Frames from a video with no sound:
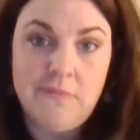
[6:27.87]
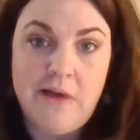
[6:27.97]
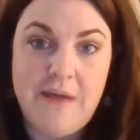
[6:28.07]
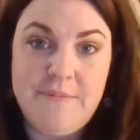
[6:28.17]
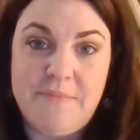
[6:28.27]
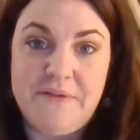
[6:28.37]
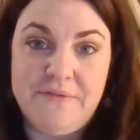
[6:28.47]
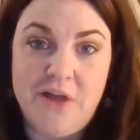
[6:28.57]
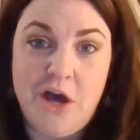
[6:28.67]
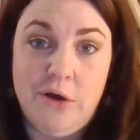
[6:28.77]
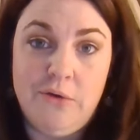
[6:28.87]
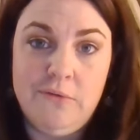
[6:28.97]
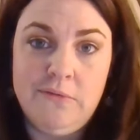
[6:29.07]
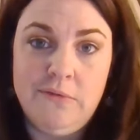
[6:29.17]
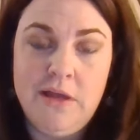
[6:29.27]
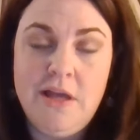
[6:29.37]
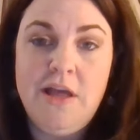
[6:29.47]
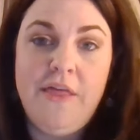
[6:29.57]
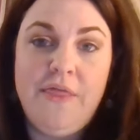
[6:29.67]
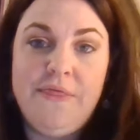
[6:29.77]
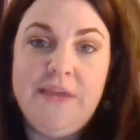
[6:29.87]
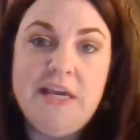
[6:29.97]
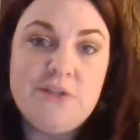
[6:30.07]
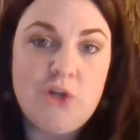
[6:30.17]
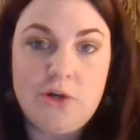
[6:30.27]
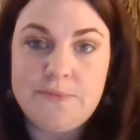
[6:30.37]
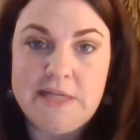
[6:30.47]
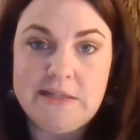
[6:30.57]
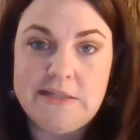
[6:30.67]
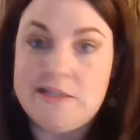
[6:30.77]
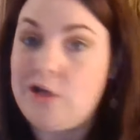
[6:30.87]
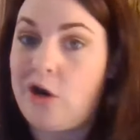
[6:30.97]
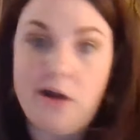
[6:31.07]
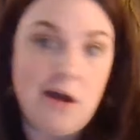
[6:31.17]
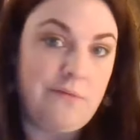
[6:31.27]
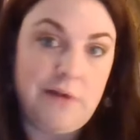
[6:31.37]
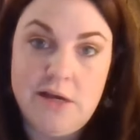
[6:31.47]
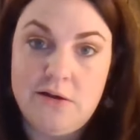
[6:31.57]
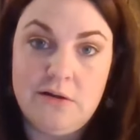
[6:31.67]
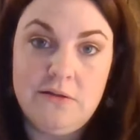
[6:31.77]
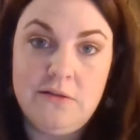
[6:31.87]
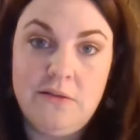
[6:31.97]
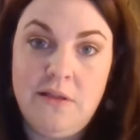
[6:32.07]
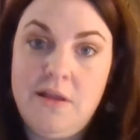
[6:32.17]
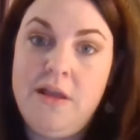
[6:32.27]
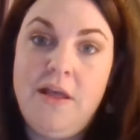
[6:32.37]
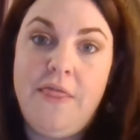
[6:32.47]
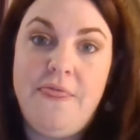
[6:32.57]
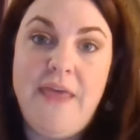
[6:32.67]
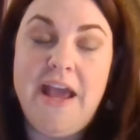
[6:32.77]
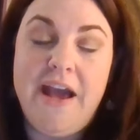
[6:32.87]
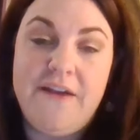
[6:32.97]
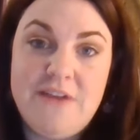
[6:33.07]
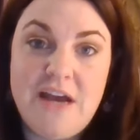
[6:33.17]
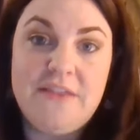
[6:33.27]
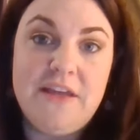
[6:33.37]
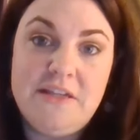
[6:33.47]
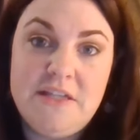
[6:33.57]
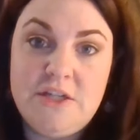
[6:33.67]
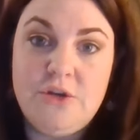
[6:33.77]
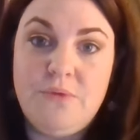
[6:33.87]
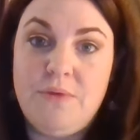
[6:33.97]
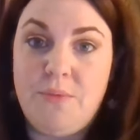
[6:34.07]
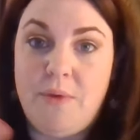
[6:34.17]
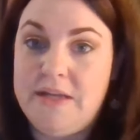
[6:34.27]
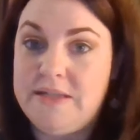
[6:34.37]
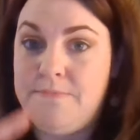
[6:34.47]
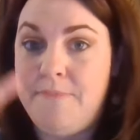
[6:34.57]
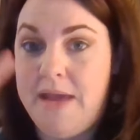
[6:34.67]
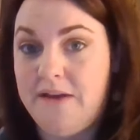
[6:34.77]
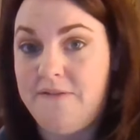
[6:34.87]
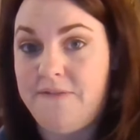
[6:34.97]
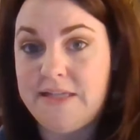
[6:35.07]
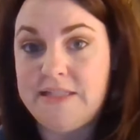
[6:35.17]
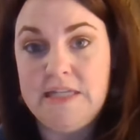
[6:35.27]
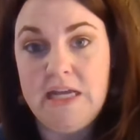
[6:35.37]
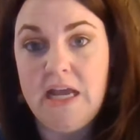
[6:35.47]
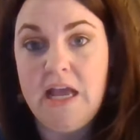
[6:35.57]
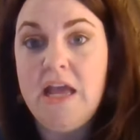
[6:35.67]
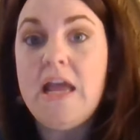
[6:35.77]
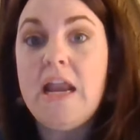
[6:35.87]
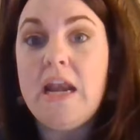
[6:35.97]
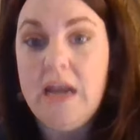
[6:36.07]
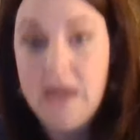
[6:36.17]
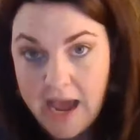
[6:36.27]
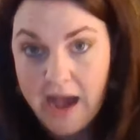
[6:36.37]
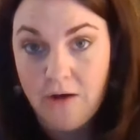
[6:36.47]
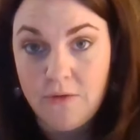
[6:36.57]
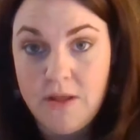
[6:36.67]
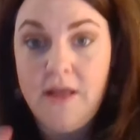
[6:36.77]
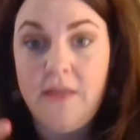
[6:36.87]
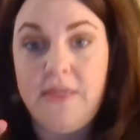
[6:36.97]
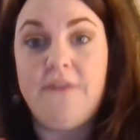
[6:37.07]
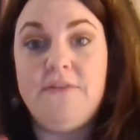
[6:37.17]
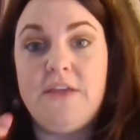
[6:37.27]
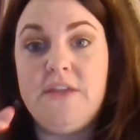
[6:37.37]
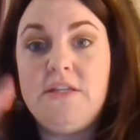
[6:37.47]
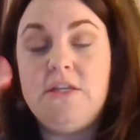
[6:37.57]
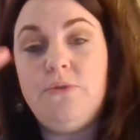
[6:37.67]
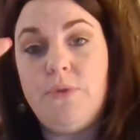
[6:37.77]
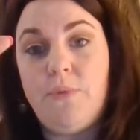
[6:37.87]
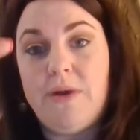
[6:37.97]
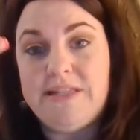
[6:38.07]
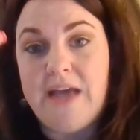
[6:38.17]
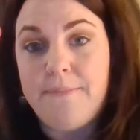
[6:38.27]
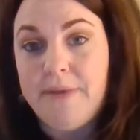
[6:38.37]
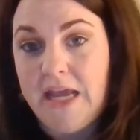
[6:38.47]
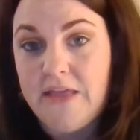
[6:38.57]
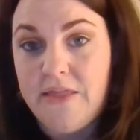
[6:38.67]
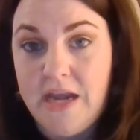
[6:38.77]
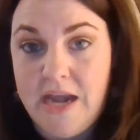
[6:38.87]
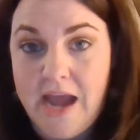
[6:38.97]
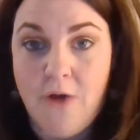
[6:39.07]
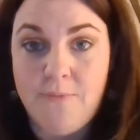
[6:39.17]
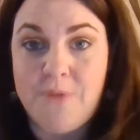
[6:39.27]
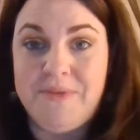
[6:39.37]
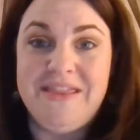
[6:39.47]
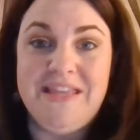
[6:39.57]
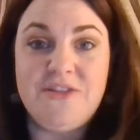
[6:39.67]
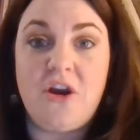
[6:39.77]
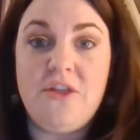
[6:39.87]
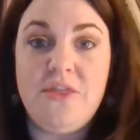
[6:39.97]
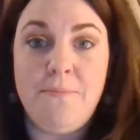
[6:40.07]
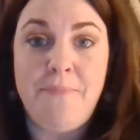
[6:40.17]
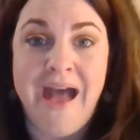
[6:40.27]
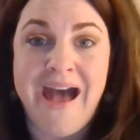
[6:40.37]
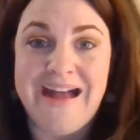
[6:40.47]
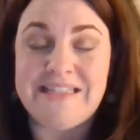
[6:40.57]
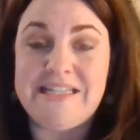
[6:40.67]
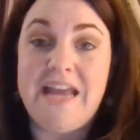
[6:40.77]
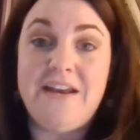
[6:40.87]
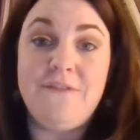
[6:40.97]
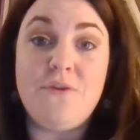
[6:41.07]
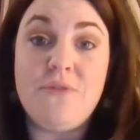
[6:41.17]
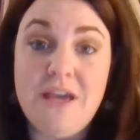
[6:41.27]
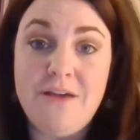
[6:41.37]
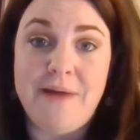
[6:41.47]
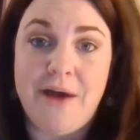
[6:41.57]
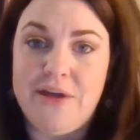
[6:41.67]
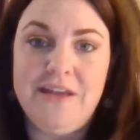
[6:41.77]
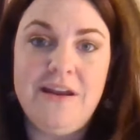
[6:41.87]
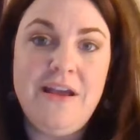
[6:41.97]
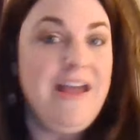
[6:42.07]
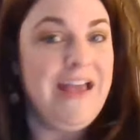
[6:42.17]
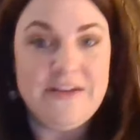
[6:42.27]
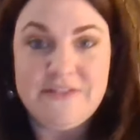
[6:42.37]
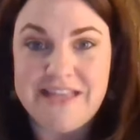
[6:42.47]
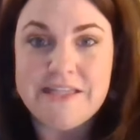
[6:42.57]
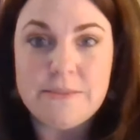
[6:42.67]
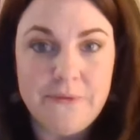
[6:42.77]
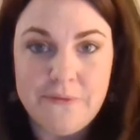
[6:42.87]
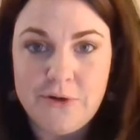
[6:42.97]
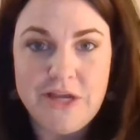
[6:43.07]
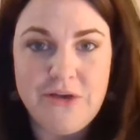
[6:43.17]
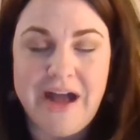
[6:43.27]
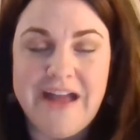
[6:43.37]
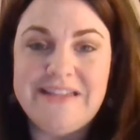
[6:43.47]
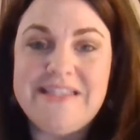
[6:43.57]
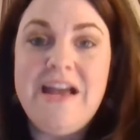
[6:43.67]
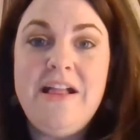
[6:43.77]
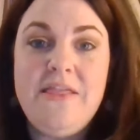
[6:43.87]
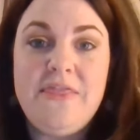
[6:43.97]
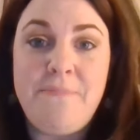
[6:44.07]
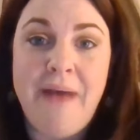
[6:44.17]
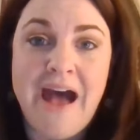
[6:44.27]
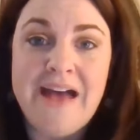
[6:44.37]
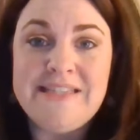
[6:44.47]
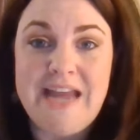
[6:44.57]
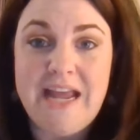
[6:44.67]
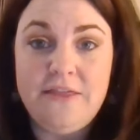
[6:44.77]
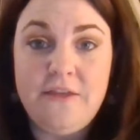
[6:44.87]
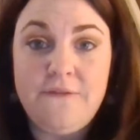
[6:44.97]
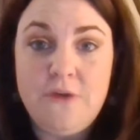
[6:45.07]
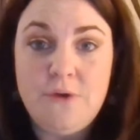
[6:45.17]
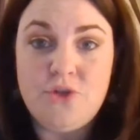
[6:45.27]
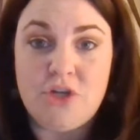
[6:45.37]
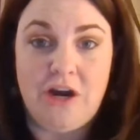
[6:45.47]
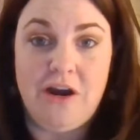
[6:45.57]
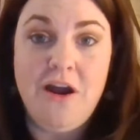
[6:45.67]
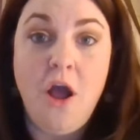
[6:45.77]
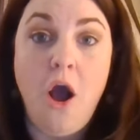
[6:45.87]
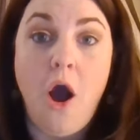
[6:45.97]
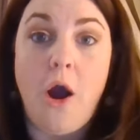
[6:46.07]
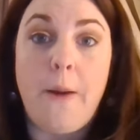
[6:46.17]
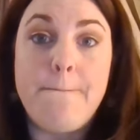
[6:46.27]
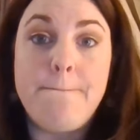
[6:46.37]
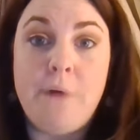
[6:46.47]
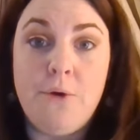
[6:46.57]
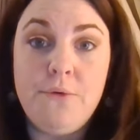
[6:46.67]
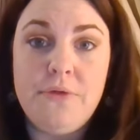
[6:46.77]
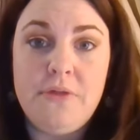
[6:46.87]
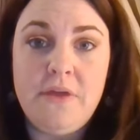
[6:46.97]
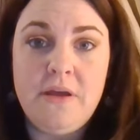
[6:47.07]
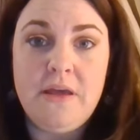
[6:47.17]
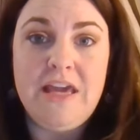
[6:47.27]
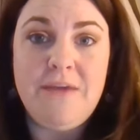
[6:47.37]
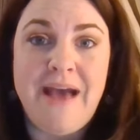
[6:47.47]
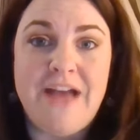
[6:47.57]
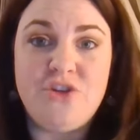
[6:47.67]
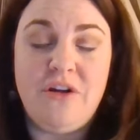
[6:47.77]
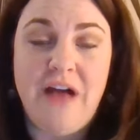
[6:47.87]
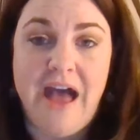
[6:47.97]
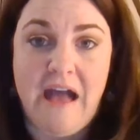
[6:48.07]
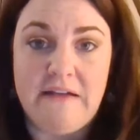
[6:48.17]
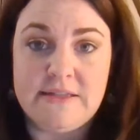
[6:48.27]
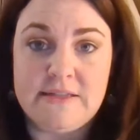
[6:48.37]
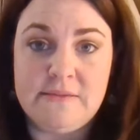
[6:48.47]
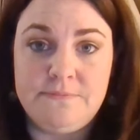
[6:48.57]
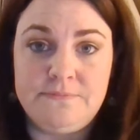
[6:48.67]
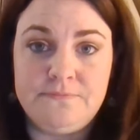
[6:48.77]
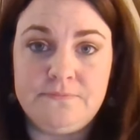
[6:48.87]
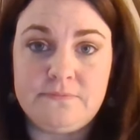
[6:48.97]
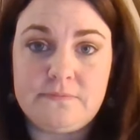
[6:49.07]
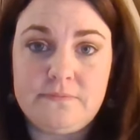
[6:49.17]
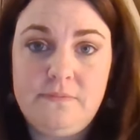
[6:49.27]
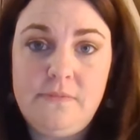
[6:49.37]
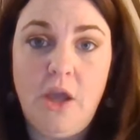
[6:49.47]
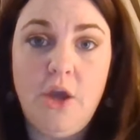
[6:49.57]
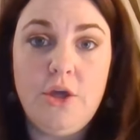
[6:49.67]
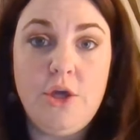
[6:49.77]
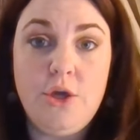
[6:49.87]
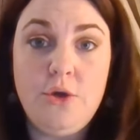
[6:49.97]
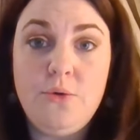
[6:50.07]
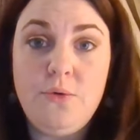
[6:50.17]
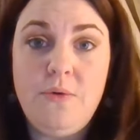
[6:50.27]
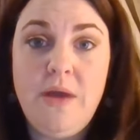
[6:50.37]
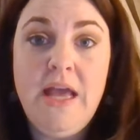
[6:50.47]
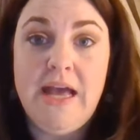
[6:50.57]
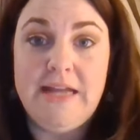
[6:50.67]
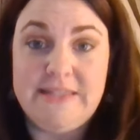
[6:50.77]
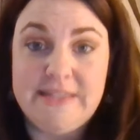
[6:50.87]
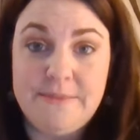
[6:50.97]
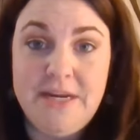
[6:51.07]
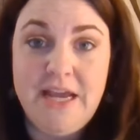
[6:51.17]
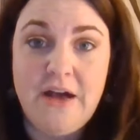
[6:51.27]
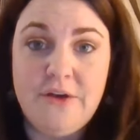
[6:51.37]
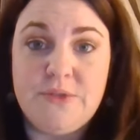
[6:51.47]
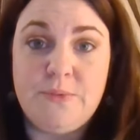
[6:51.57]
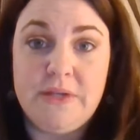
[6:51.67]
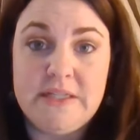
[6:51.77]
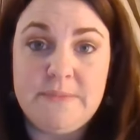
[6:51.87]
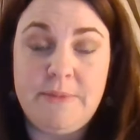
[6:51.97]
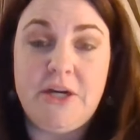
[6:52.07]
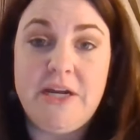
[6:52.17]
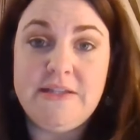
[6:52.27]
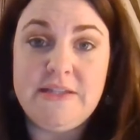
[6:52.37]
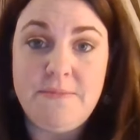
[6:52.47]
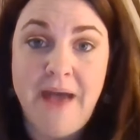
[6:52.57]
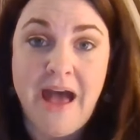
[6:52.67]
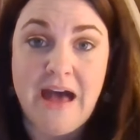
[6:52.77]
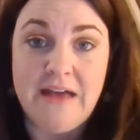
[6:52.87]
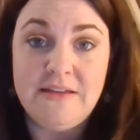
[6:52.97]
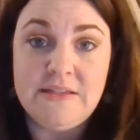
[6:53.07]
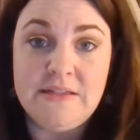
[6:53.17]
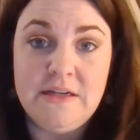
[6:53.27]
I'm in my flow. These circumstances are not real. They have nothing to do with what is manifesting now. They have nothing to do with what is happening in the now moment. These are the past. And if you think about it, and I said this before to you guys, the past and the future are both imaginal acts. You and somebody else will experience the past.